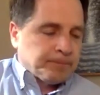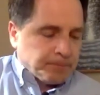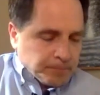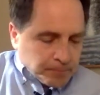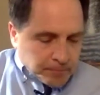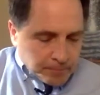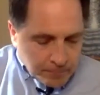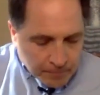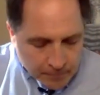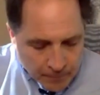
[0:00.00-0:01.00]

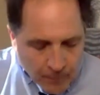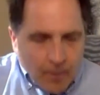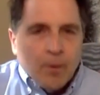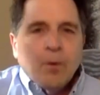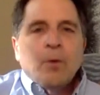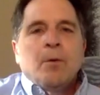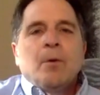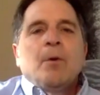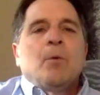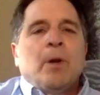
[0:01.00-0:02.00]

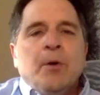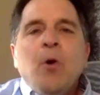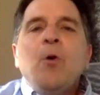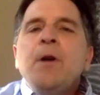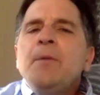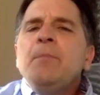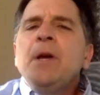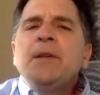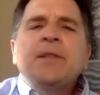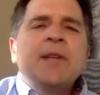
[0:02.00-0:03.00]
I know it
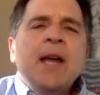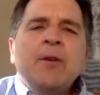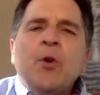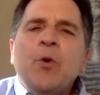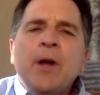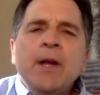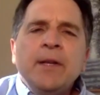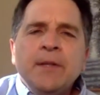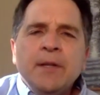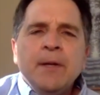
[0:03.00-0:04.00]
may sound
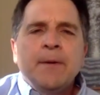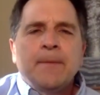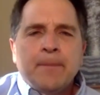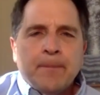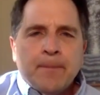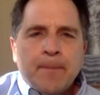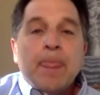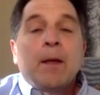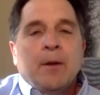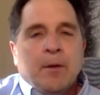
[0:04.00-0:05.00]
crazy,
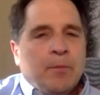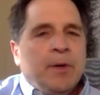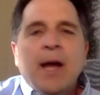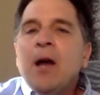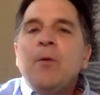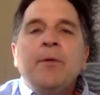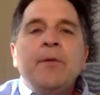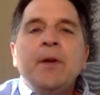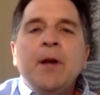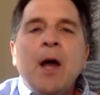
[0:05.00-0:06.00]
but now
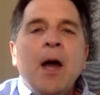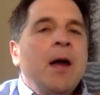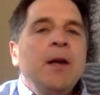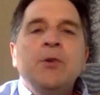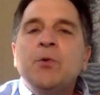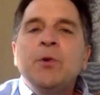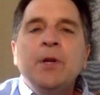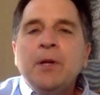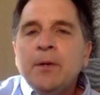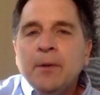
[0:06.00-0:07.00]
and then I
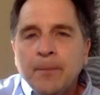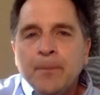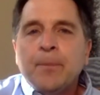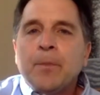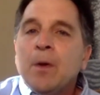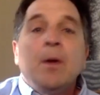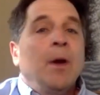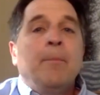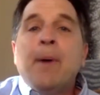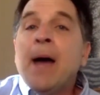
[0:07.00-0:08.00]
dream
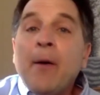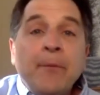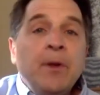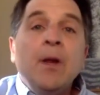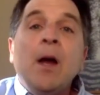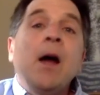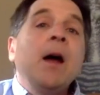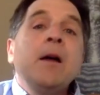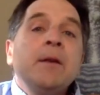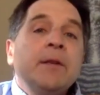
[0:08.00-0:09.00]
about the
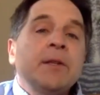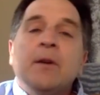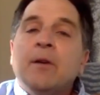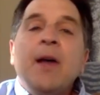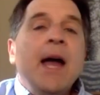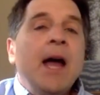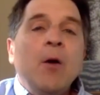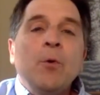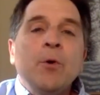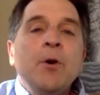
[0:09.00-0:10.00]
eyes of
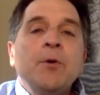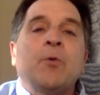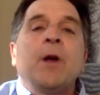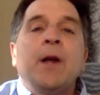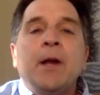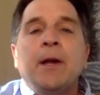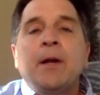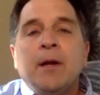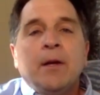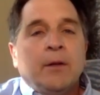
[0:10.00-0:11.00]
Howard Gray
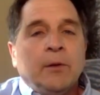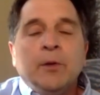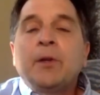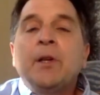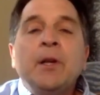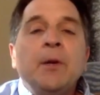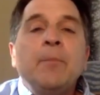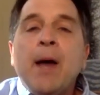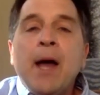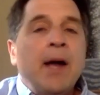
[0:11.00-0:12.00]

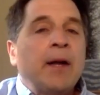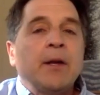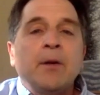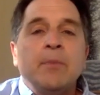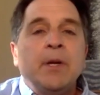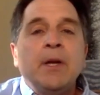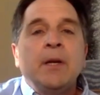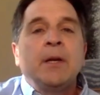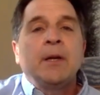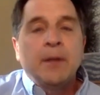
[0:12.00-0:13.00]
looking back at
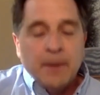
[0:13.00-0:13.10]
me.